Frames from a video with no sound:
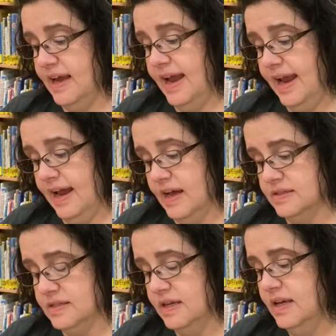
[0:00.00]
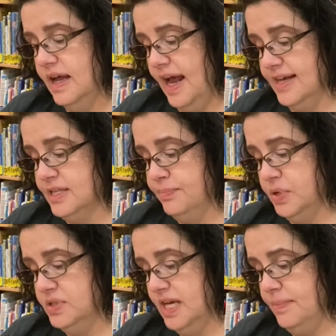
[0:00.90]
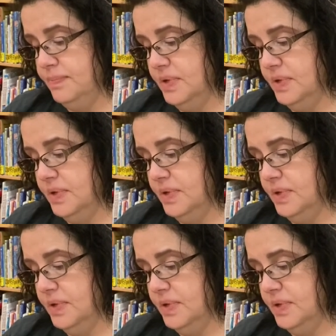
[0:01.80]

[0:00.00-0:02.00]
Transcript: and, as it burned up,